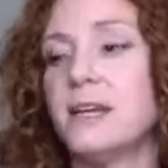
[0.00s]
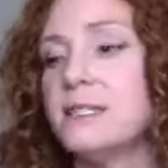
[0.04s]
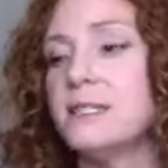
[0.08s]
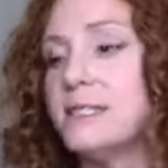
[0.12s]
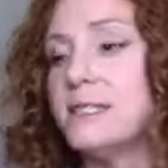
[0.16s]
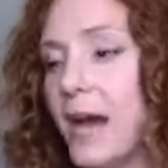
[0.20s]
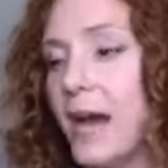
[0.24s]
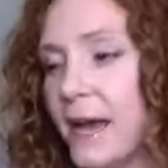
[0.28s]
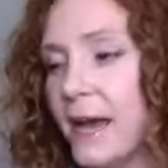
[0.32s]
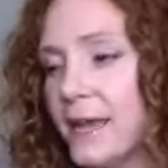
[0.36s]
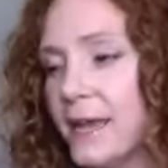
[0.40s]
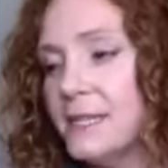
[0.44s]

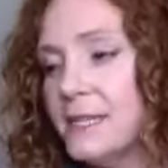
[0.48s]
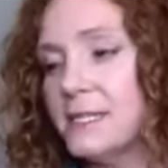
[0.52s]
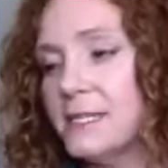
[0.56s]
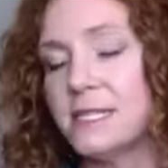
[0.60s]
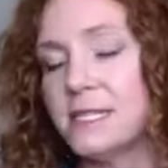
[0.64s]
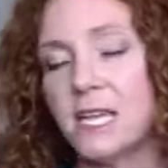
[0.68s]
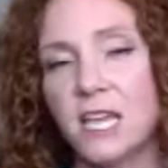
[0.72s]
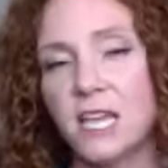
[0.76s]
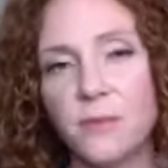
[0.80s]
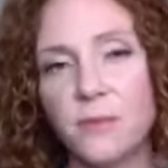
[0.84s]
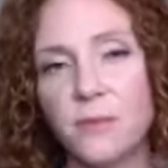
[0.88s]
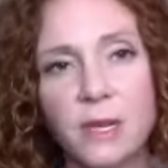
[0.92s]

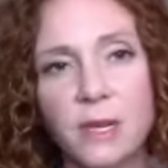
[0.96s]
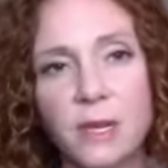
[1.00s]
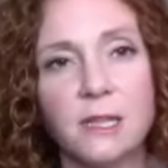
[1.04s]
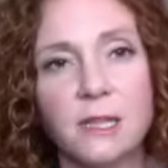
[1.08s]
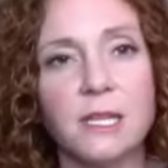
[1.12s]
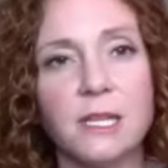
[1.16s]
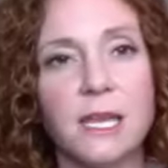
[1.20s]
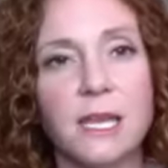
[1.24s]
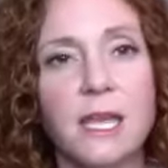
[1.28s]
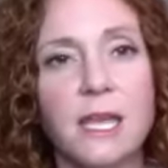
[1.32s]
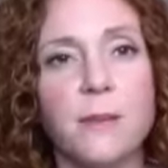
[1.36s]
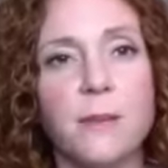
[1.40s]
Diets
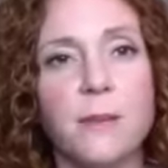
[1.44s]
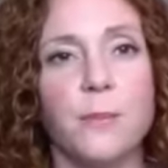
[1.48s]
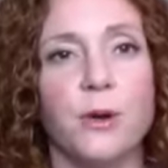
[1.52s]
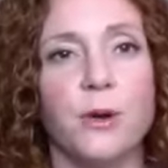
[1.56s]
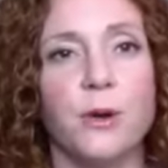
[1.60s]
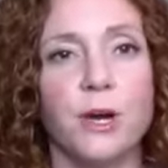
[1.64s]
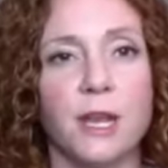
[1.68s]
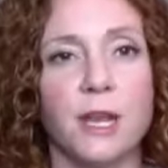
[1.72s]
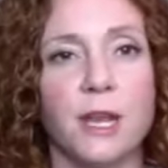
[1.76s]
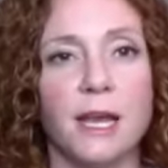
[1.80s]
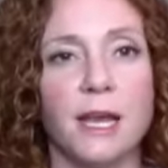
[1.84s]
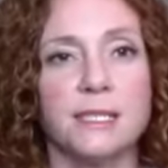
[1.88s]
typically
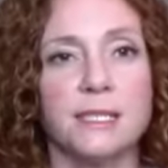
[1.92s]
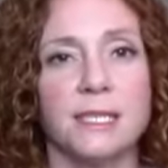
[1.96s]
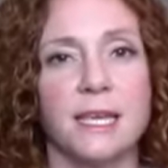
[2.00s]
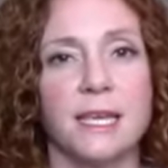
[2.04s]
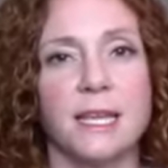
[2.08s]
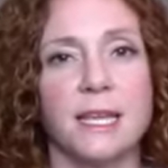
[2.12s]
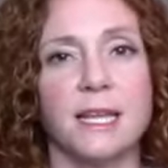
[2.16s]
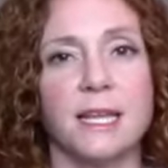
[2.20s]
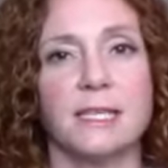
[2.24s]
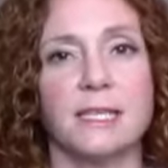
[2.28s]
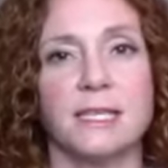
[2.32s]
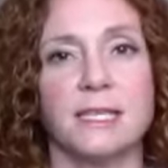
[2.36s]
put us
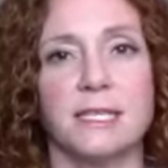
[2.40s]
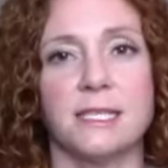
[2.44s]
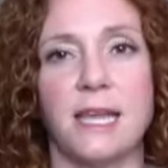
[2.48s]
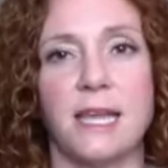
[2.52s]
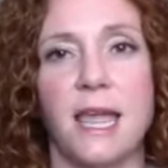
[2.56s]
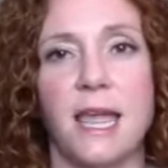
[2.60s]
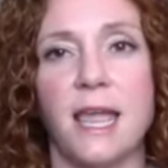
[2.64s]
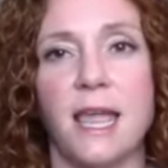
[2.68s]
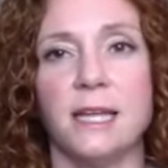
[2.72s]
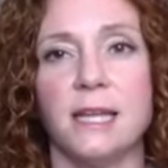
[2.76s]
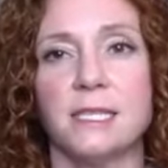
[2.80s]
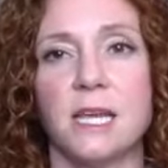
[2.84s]
in a
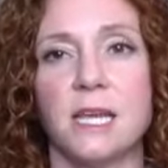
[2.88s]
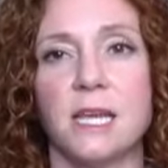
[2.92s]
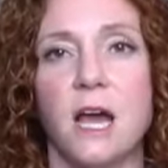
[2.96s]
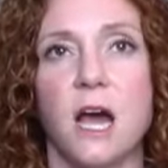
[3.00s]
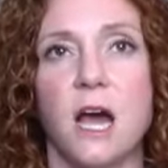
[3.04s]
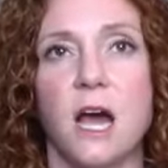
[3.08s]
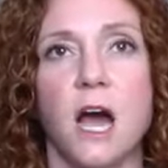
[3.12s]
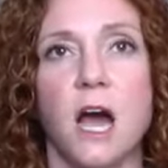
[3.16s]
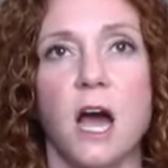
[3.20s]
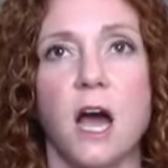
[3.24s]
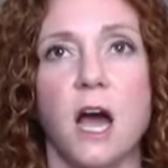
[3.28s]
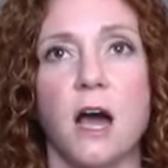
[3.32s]
state
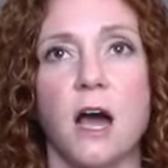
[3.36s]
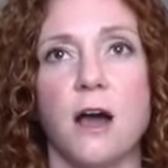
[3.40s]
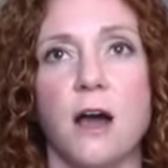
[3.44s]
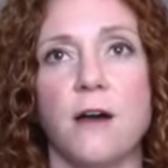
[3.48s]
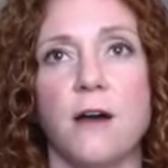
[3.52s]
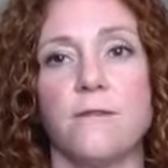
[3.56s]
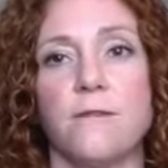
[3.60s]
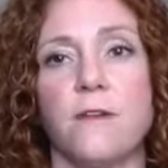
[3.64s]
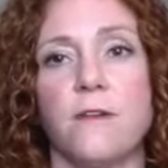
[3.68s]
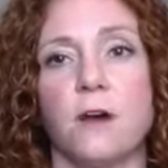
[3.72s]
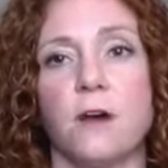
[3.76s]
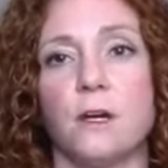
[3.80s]

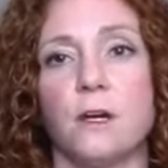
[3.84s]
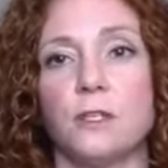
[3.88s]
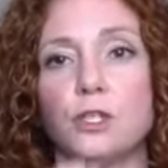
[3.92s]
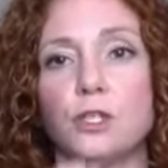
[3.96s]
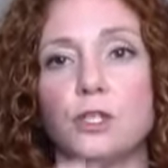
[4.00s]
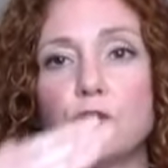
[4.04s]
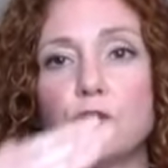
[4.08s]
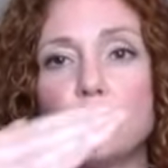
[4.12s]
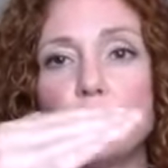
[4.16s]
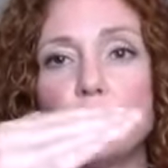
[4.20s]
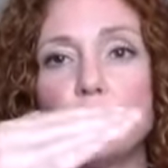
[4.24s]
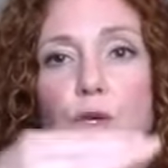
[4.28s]
of
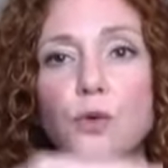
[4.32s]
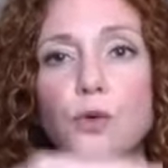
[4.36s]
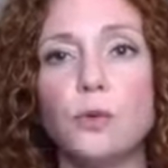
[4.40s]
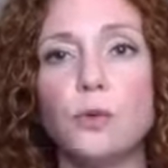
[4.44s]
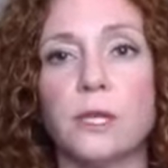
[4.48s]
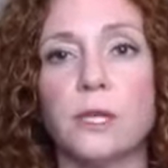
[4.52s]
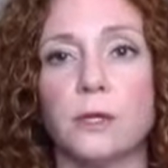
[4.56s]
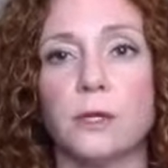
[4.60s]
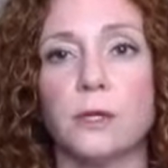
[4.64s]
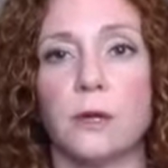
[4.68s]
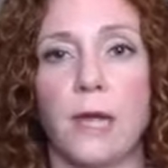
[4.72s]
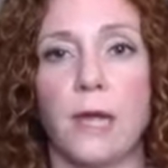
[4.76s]
too
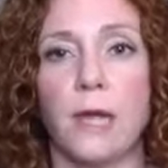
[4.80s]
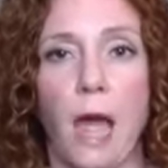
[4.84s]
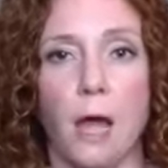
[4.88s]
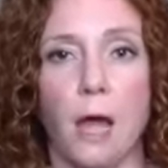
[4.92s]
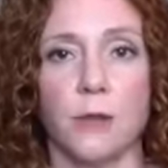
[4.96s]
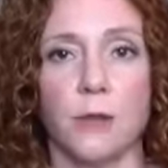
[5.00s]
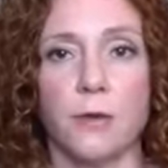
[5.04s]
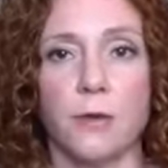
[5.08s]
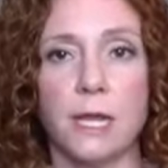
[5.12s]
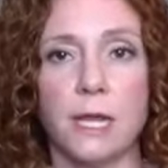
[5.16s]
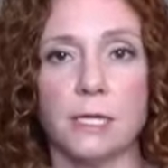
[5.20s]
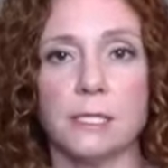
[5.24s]
little
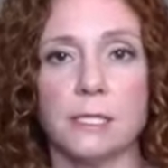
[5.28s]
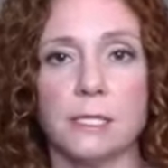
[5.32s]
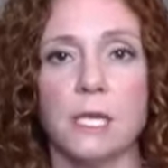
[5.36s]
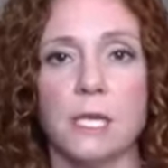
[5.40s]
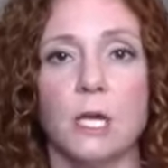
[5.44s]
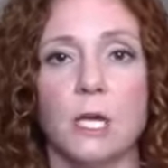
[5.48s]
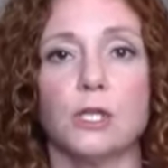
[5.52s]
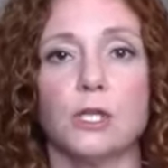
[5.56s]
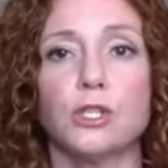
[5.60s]
calories.